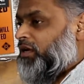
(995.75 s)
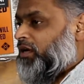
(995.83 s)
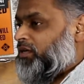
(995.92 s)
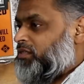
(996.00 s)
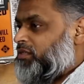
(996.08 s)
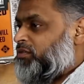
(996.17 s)

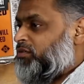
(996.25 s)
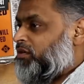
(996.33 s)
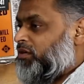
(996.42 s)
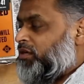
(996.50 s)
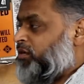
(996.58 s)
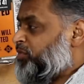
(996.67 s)
I said, you're
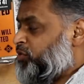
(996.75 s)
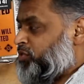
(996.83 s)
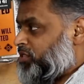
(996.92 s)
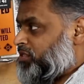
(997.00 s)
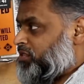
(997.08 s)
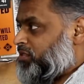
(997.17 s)
not going to
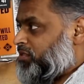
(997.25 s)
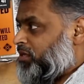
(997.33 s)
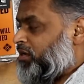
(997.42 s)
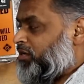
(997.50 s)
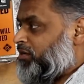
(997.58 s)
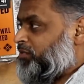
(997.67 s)
abuse us,
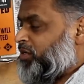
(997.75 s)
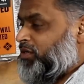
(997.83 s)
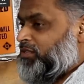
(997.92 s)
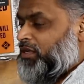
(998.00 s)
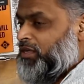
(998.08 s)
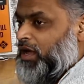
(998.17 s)
are you?
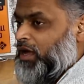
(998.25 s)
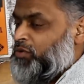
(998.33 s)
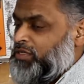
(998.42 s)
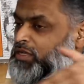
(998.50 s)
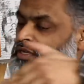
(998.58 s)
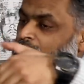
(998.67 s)
Because I
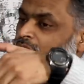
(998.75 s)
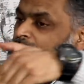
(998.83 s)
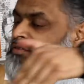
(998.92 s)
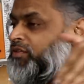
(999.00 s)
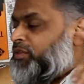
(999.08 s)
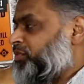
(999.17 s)
was in a line
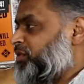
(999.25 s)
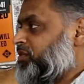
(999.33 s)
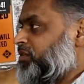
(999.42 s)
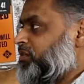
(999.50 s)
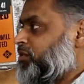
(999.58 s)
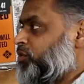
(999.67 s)
of other
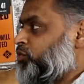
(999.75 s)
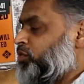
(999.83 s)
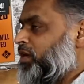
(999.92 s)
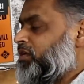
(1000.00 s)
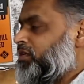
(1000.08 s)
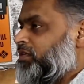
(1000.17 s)
prisoners who
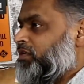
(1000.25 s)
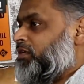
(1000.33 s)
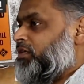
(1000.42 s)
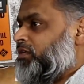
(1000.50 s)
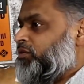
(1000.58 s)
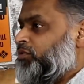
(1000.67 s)
had
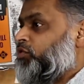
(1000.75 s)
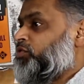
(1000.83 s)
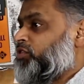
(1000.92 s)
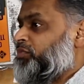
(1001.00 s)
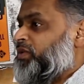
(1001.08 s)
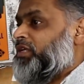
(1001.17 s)

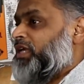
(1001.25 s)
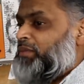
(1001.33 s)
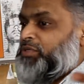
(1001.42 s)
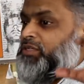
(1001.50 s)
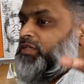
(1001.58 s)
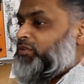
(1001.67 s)
also been
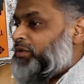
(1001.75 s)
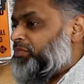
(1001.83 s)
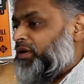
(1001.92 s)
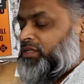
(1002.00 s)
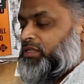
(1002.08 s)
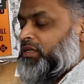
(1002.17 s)
captured around
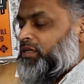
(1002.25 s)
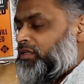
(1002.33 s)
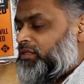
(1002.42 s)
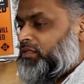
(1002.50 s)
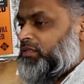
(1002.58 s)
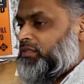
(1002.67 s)
Pakistan
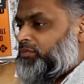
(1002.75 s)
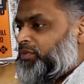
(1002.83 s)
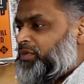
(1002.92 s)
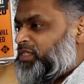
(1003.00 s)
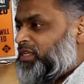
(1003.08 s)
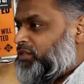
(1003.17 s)
and
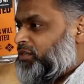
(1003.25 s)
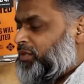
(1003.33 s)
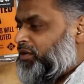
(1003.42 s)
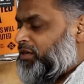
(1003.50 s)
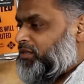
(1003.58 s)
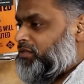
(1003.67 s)
being sent to the
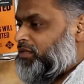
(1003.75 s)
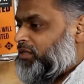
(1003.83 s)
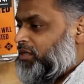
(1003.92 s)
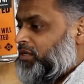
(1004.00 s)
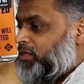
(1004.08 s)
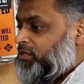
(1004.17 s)
Americans.
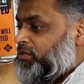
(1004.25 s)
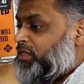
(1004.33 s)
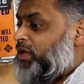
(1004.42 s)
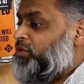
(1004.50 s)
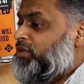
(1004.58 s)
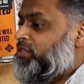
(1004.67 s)
So
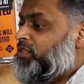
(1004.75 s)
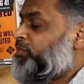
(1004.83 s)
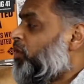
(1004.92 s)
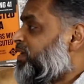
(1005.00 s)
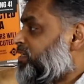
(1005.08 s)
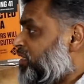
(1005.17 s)
they were
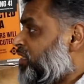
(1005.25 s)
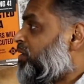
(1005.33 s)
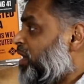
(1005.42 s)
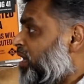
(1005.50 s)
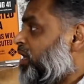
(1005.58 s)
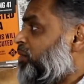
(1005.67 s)
surprised to
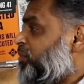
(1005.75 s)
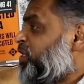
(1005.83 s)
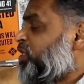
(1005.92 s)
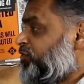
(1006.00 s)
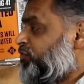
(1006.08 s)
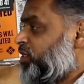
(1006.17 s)
hear a
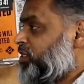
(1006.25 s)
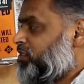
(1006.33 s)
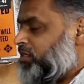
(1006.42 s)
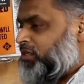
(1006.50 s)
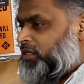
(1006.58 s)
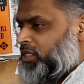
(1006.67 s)
British voice.